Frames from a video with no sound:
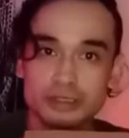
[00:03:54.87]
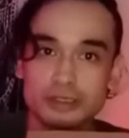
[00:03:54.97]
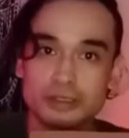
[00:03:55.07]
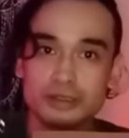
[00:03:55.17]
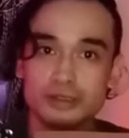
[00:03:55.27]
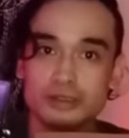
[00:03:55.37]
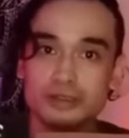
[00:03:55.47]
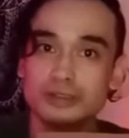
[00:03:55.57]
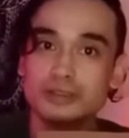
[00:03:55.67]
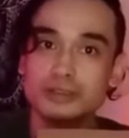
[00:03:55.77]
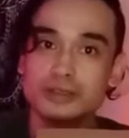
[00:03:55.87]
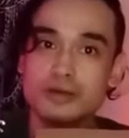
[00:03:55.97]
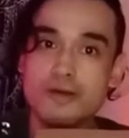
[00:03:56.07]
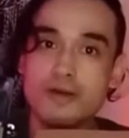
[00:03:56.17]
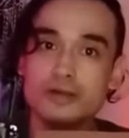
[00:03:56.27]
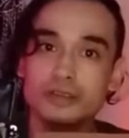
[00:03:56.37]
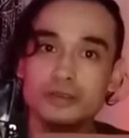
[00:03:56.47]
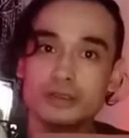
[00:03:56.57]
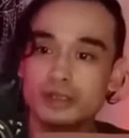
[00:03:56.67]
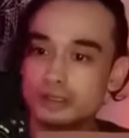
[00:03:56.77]
you
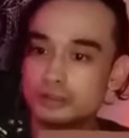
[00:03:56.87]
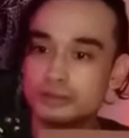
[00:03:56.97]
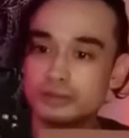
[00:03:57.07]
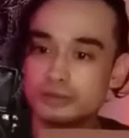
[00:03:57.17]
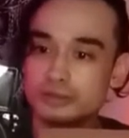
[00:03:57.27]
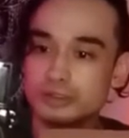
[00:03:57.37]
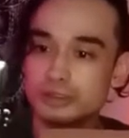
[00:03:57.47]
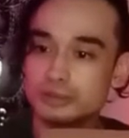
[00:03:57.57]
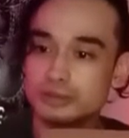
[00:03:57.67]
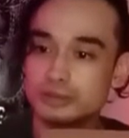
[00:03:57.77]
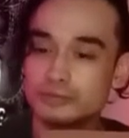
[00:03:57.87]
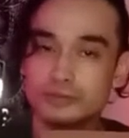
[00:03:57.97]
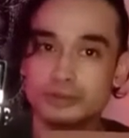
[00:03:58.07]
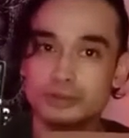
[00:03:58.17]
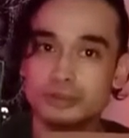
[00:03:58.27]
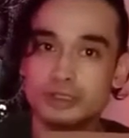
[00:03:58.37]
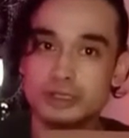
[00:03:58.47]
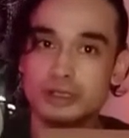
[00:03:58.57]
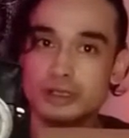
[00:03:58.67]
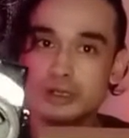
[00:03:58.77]
can actually use it for
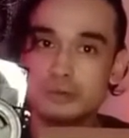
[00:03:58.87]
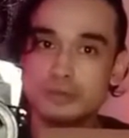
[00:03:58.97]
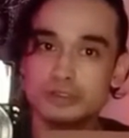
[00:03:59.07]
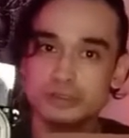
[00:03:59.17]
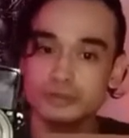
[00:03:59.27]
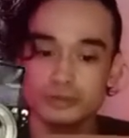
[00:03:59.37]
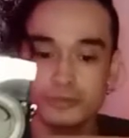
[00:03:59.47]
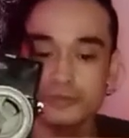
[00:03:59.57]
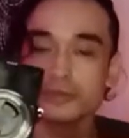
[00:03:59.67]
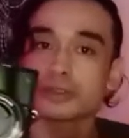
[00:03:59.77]
a multitude of